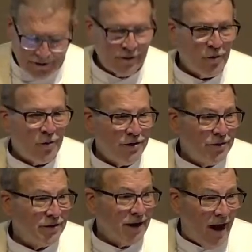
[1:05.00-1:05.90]
the Lord
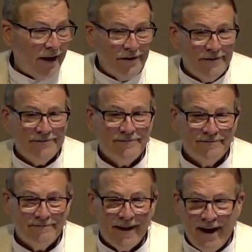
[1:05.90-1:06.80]
your God
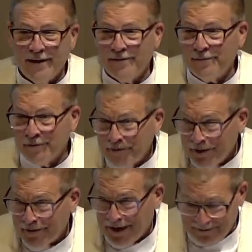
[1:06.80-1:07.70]
and
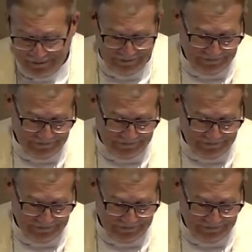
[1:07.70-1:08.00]
fulfill them.